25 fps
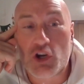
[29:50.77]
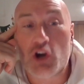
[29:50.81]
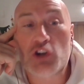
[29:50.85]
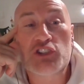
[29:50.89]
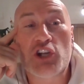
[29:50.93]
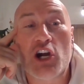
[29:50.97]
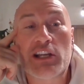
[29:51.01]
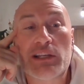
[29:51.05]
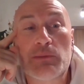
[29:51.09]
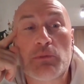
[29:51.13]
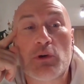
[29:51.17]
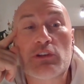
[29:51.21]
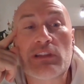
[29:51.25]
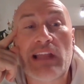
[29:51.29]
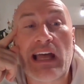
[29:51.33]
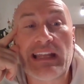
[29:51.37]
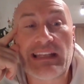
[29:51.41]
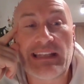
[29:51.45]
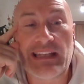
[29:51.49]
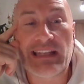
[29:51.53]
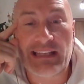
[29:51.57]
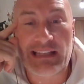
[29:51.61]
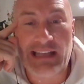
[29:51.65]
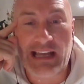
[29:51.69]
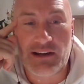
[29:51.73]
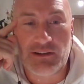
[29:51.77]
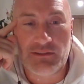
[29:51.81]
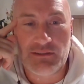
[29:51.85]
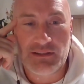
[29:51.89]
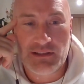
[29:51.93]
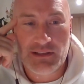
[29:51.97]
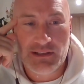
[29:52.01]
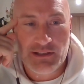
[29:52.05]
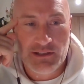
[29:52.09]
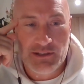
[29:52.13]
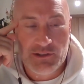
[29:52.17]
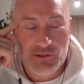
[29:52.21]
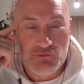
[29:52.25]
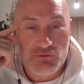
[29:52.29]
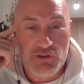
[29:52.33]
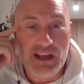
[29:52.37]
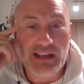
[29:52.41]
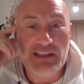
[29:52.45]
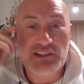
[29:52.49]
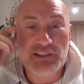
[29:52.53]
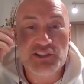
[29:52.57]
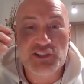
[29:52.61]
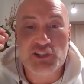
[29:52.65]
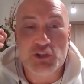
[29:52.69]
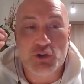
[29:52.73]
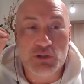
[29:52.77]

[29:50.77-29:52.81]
they're all talking about Lightning now, right?